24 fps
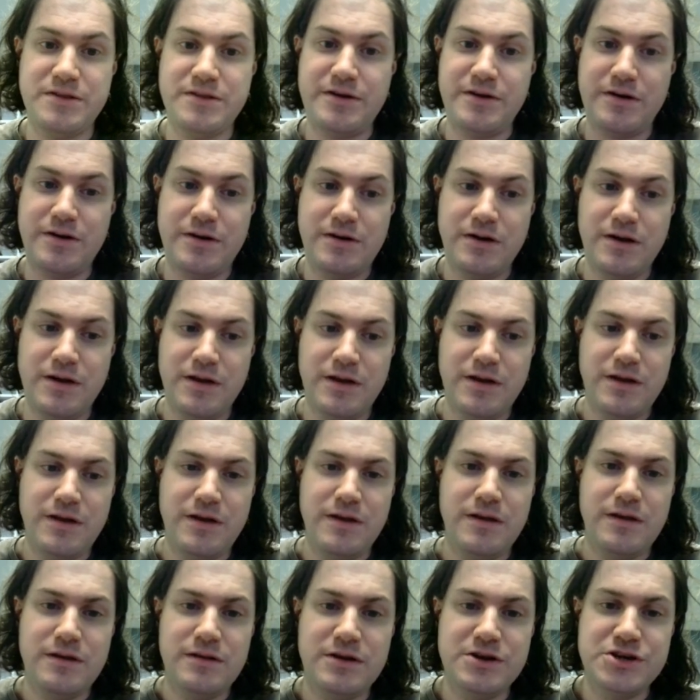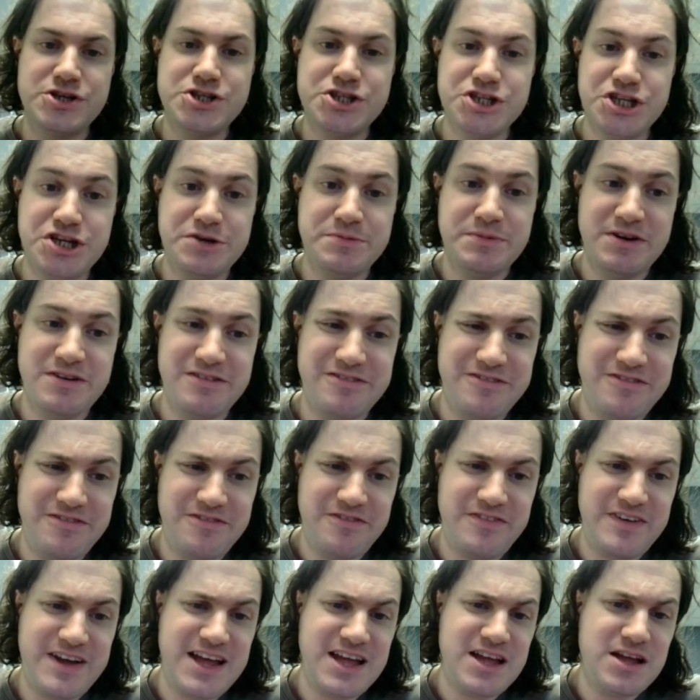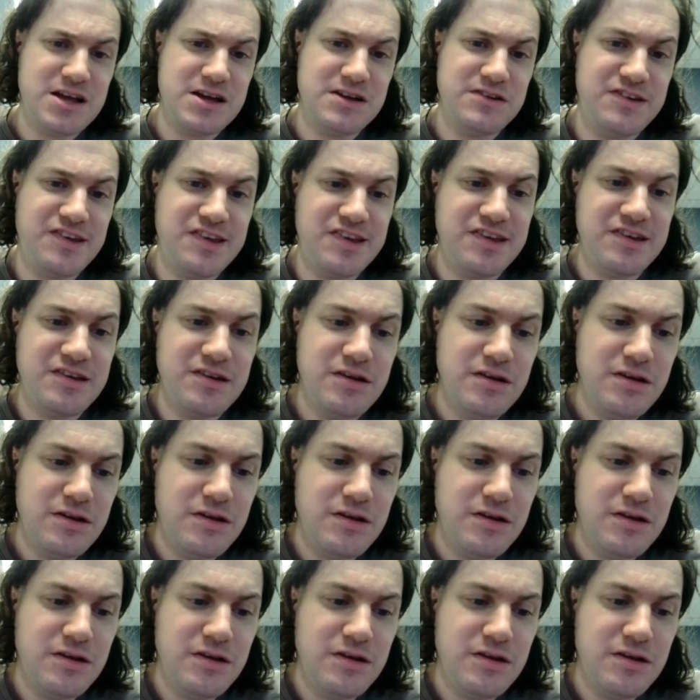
their judgment of facts.